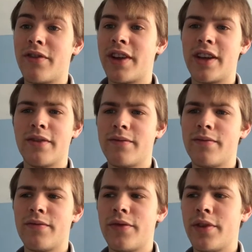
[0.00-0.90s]

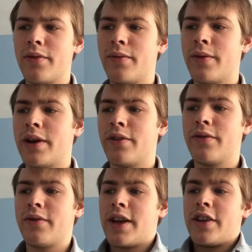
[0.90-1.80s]

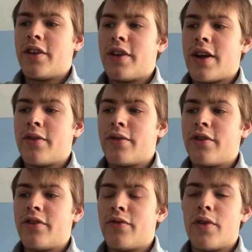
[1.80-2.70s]
I don't know,
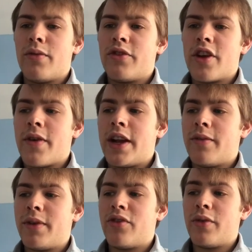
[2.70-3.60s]
because of what was going
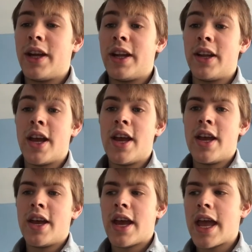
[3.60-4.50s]
on between
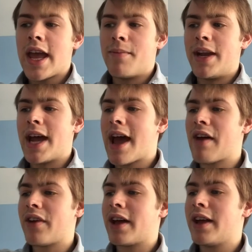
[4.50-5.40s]
him and
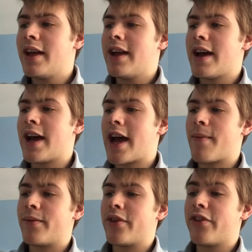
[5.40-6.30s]
Heather.
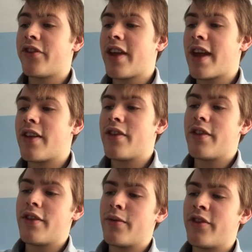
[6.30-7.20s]

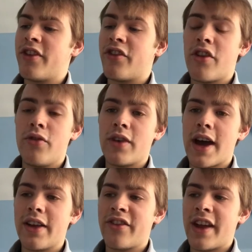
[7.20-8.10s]
There was these two
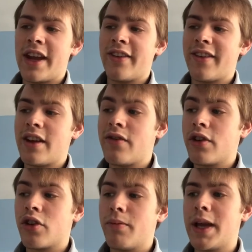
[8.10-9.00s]
guys saying
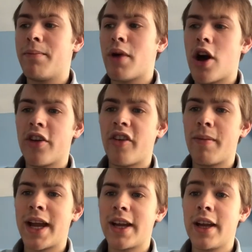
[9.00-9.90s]
Stifler could be a party
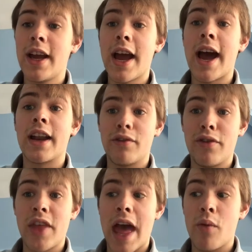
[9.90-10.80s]
planner and for
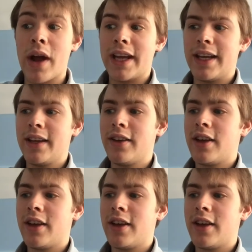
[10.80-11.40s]
their wedding.